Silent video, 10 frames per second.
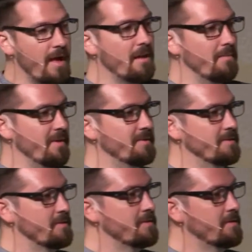
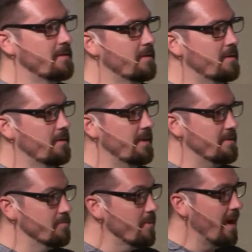enemies
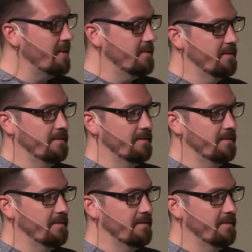is right,